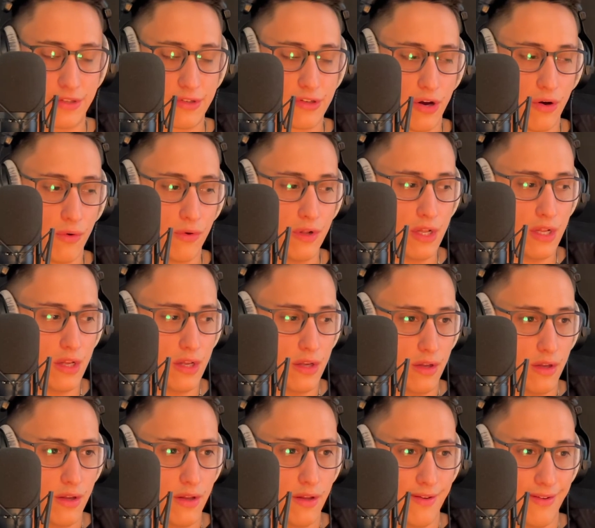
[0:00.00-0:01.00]
So
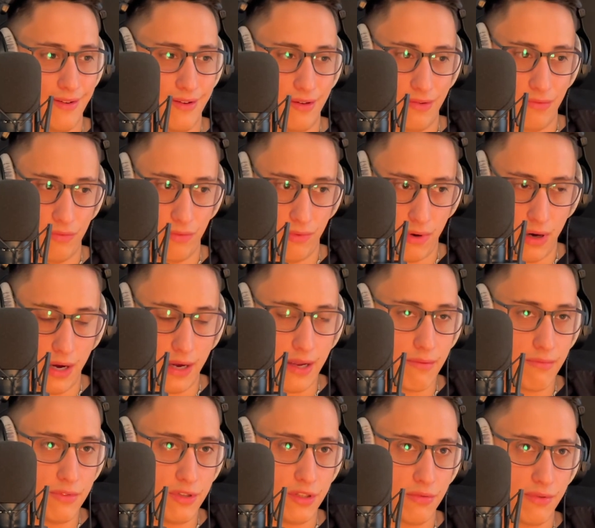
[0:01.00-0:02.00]
why
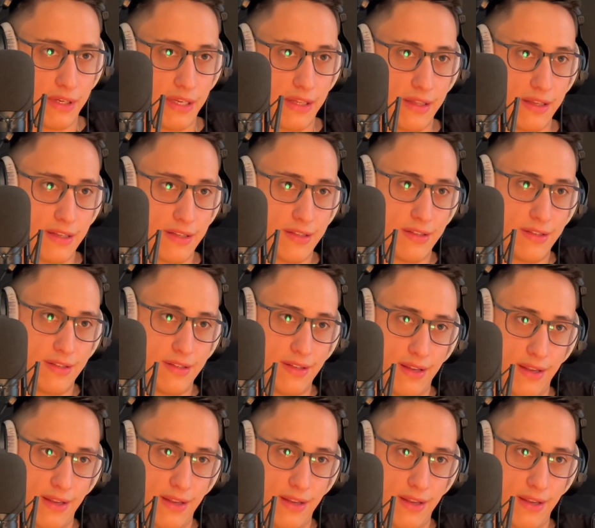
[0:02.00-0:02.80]
I'm doing this,